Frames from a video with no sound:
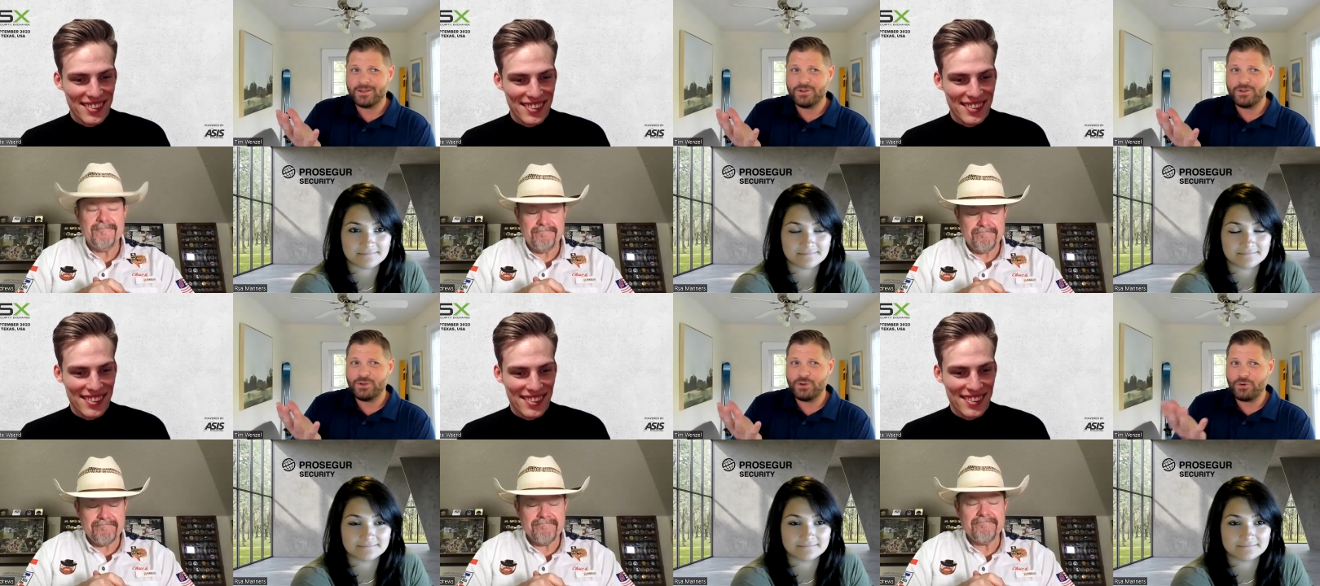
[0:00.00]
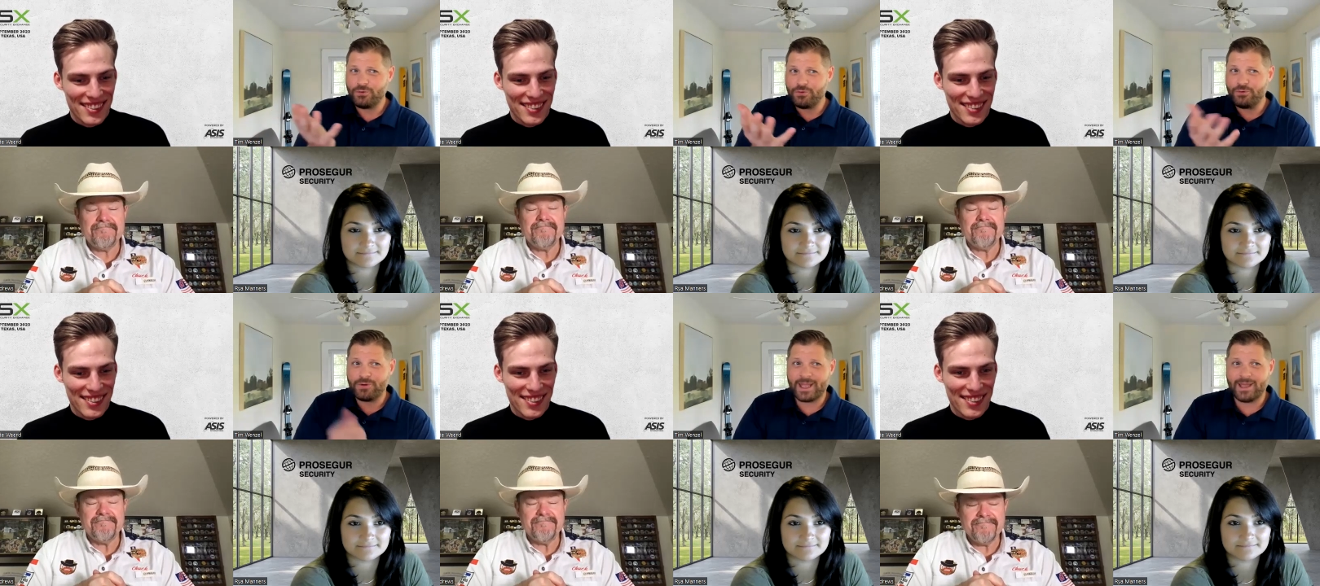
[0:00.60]

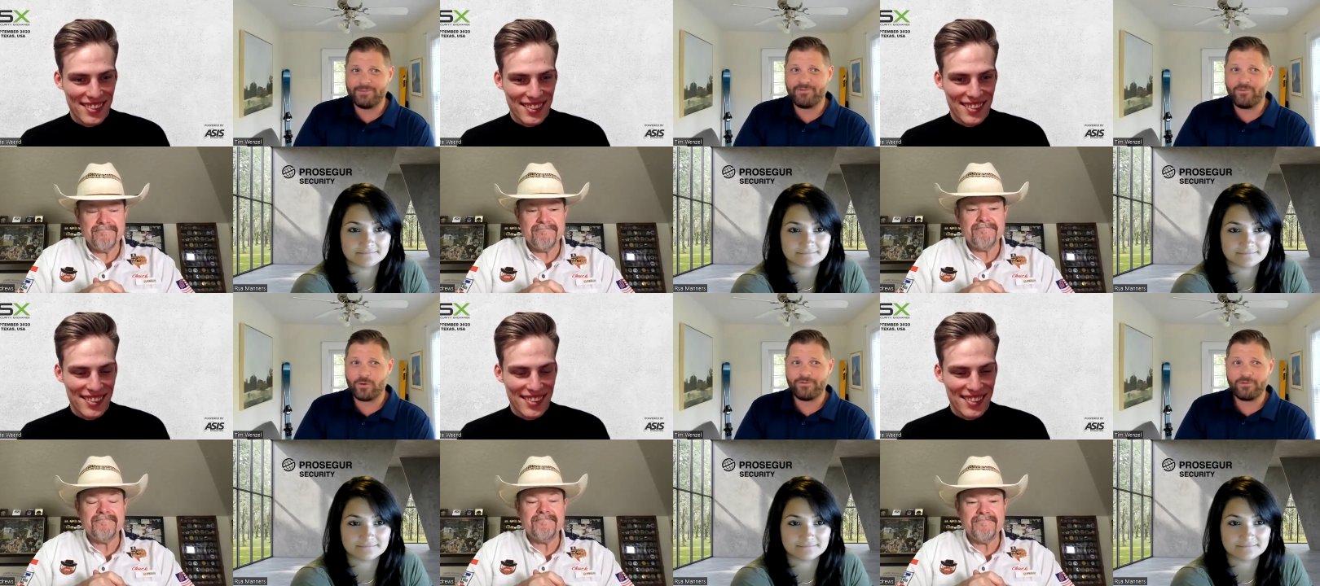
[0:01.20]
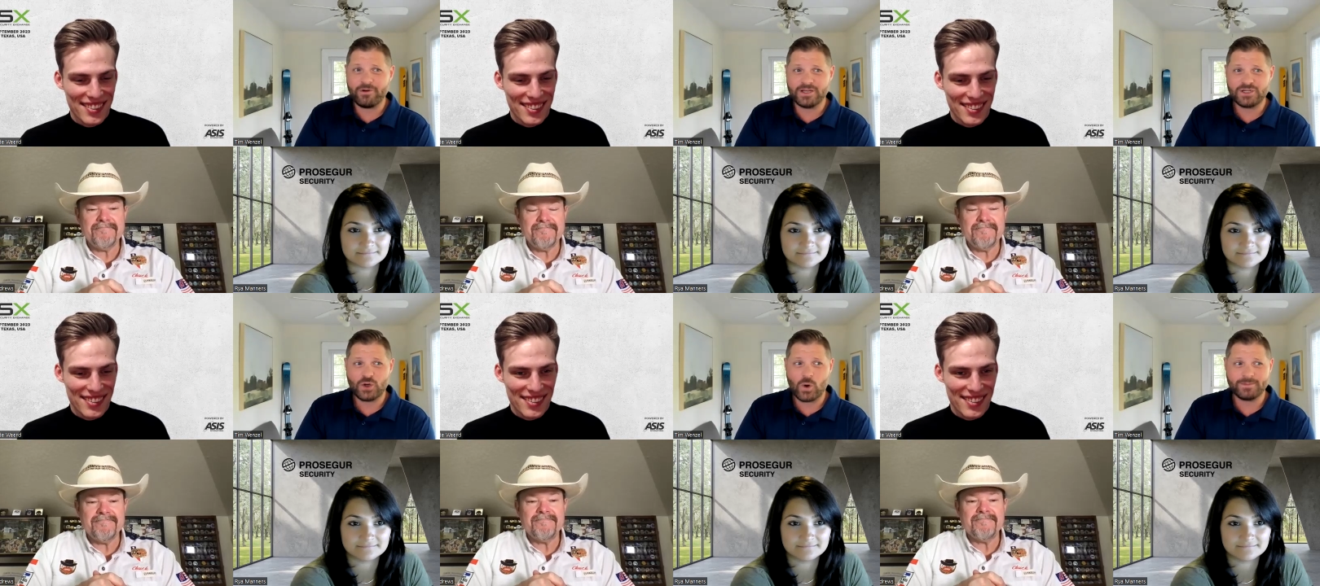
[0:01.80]
Speaker 1: you can for free
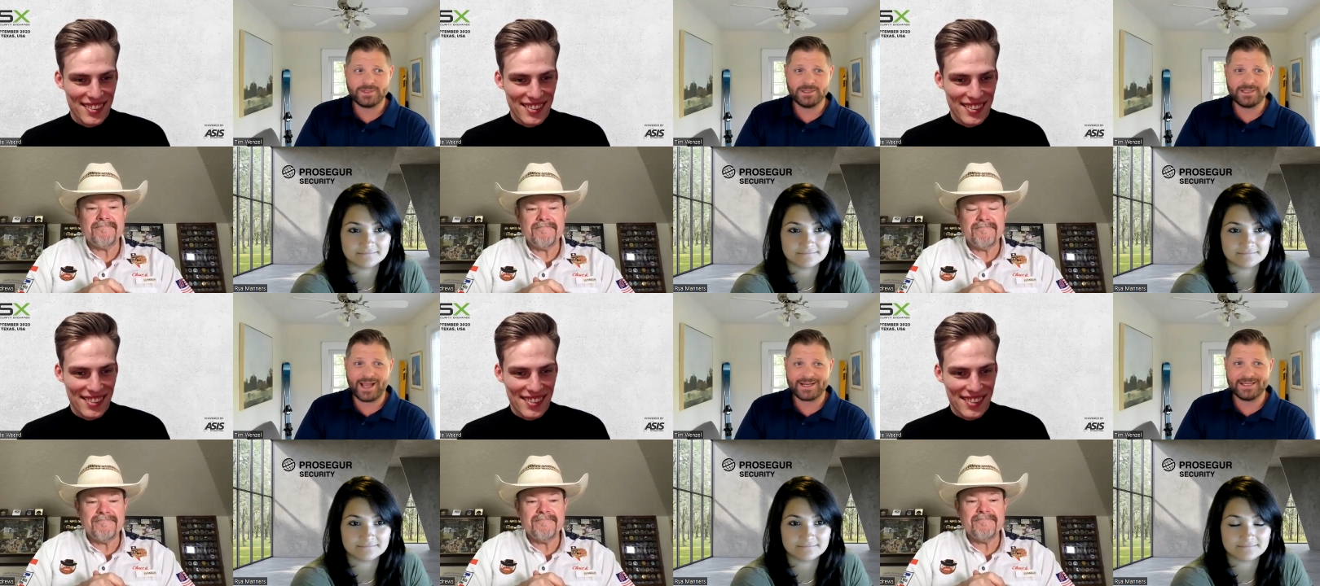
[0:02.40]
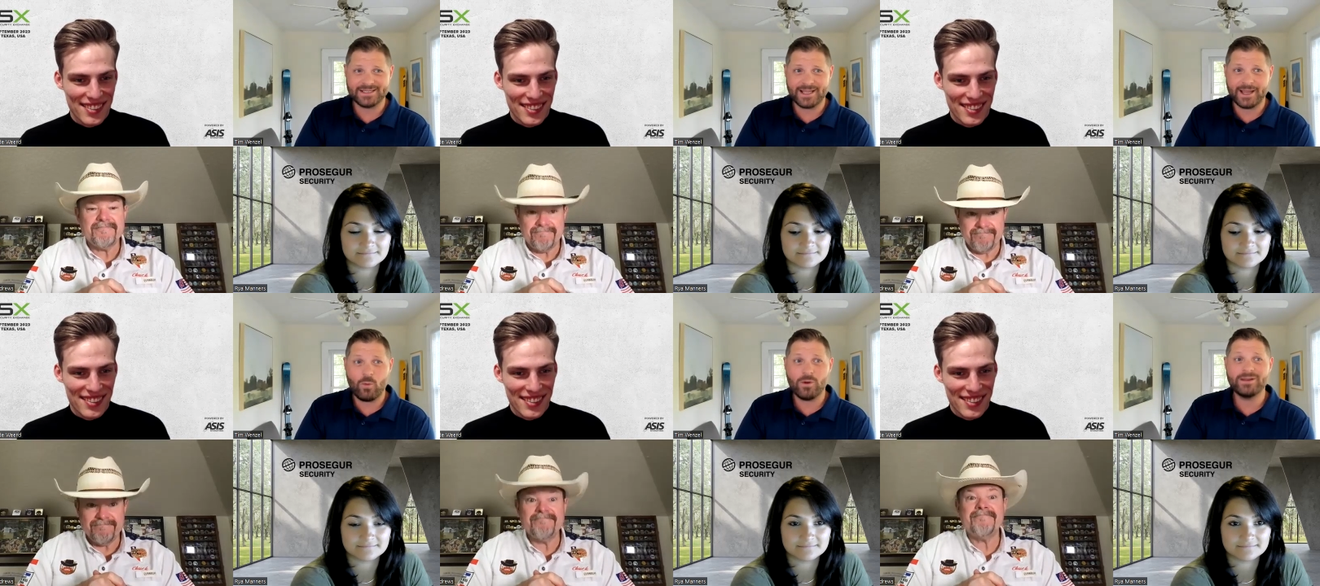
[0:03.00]
show up to Texas
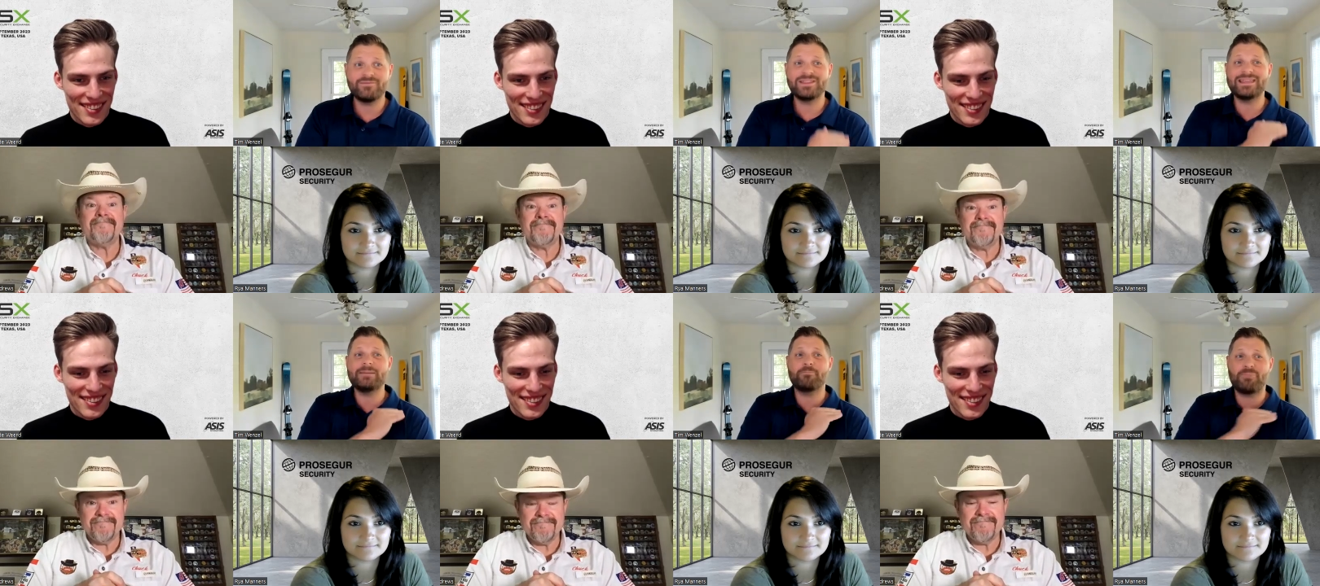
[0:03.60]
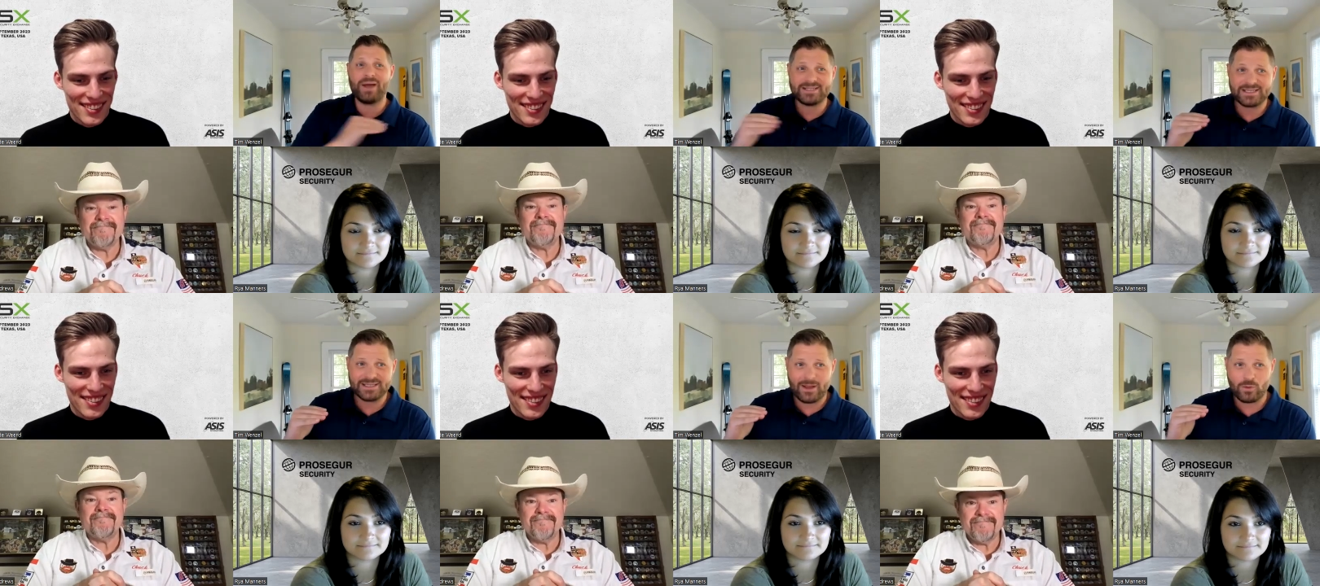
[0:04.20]
Night, one of the
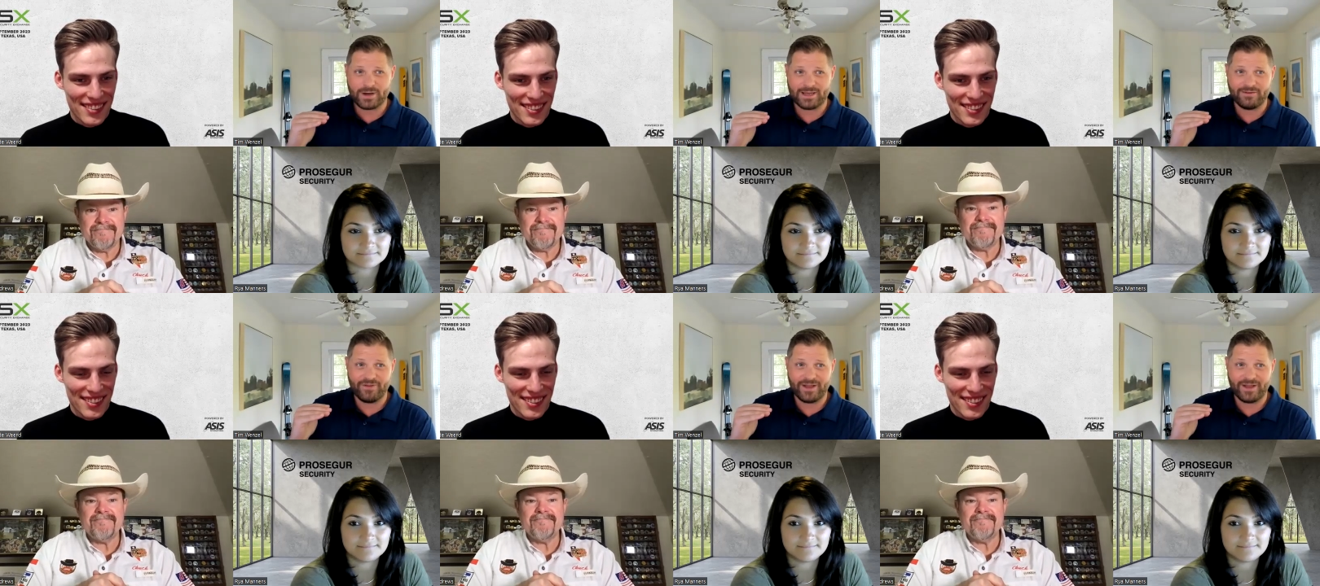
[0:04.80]
best networking